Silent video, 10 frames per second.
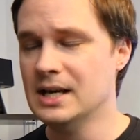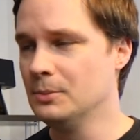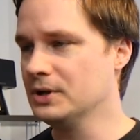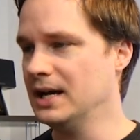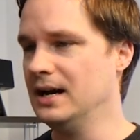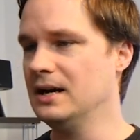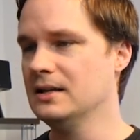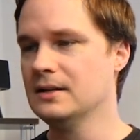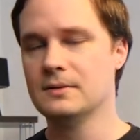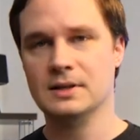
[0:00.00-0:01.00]

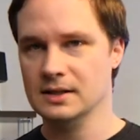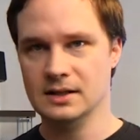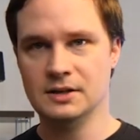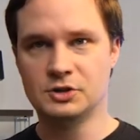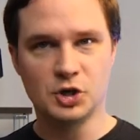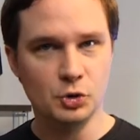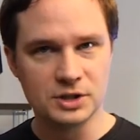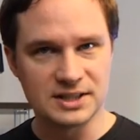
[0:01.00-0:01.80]
but 2